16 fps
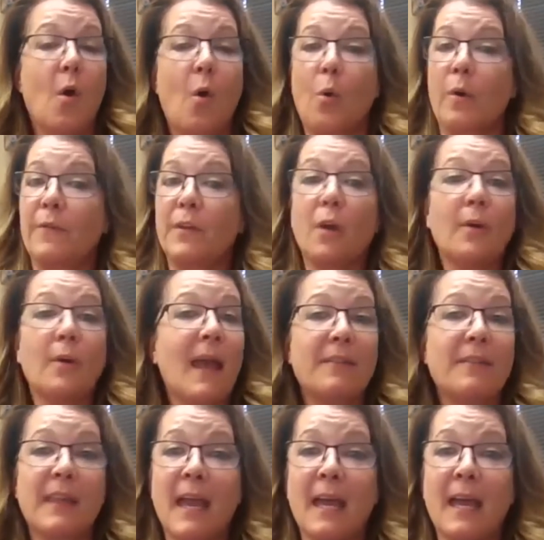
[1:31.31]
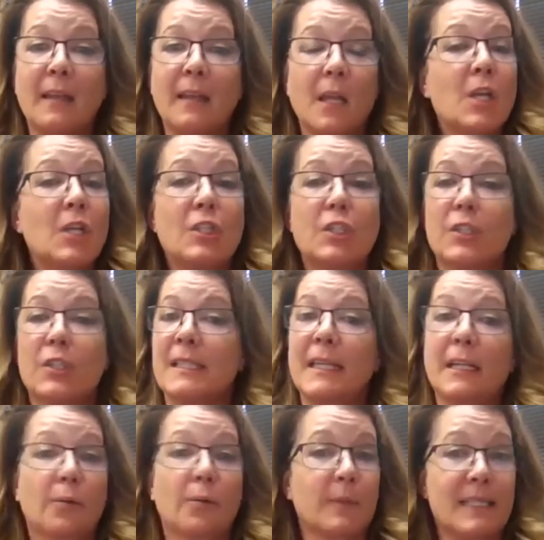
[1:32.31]
Or if you don't have that, just
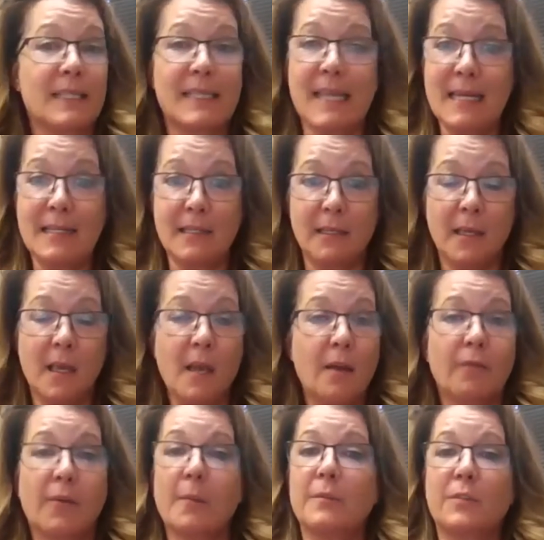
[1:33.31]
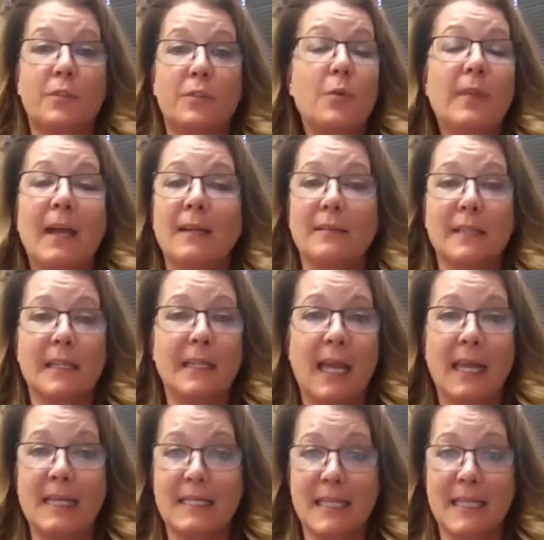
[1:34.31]
get a receipt from
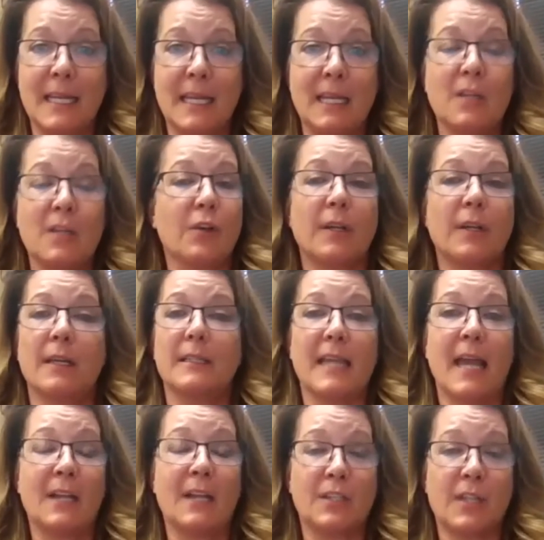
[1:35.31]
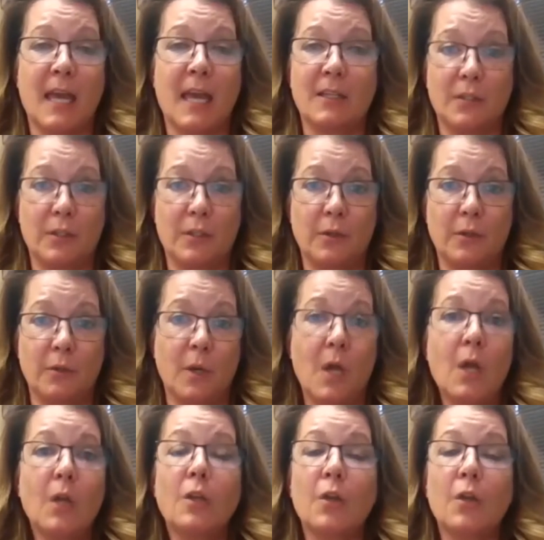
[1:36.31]
2019 and you're going to attach that to
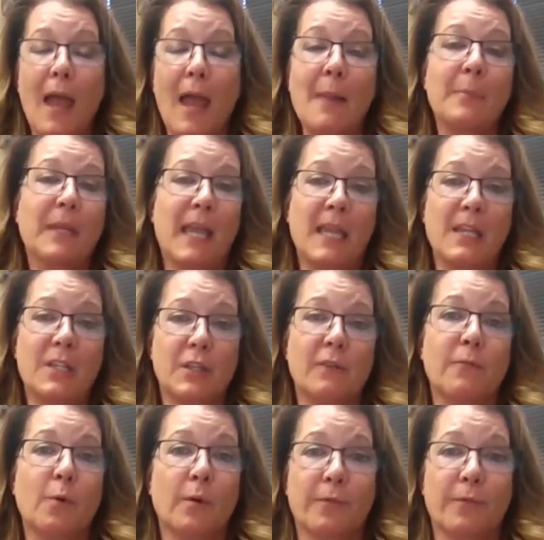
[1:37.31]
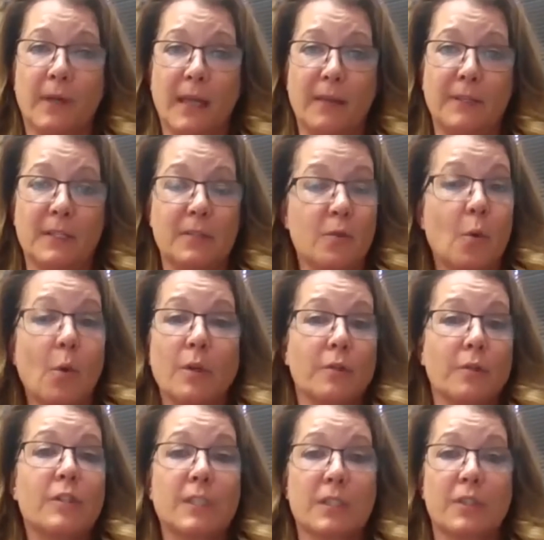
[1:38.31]
your application for forgiveness, or your